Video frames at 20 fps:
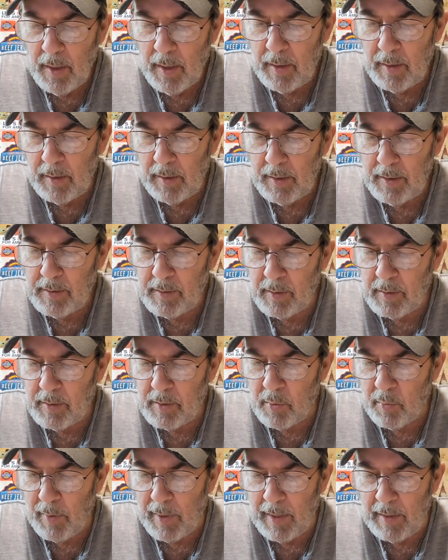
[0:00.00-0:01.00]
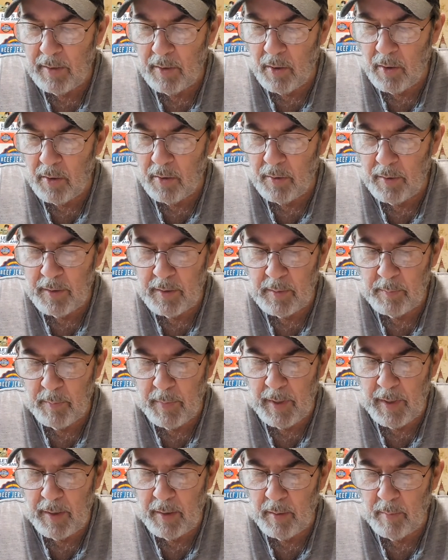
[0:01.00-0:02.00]
And Lisa's granddaughter is
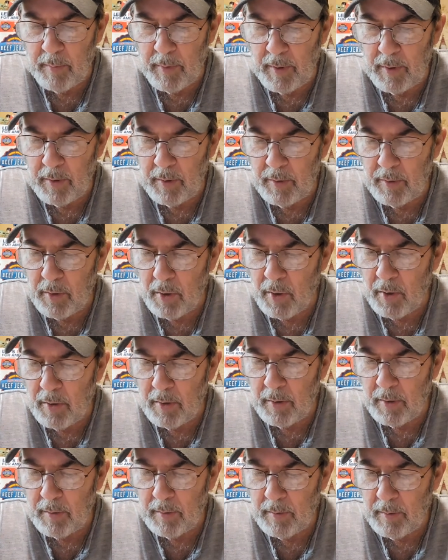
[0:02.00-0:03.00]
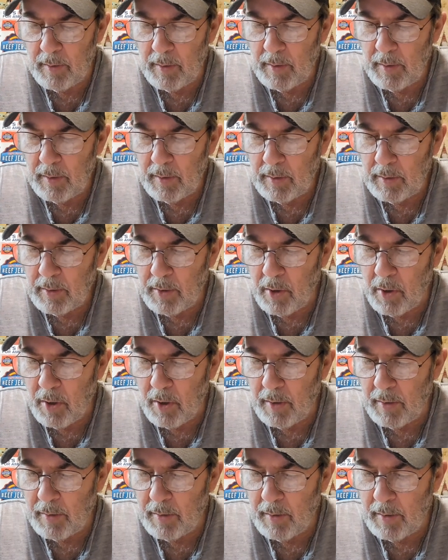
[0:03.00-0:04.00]
better, but her daughter
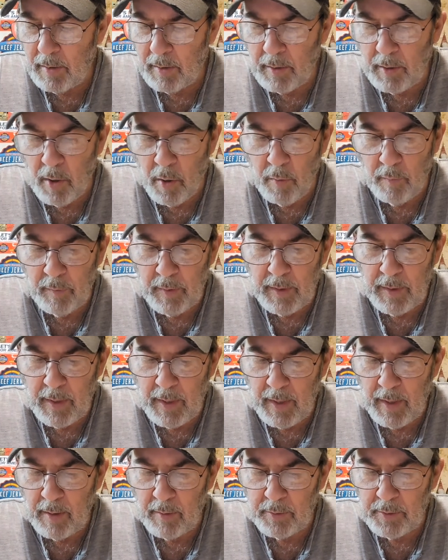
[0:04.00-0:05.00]
caught COVID now.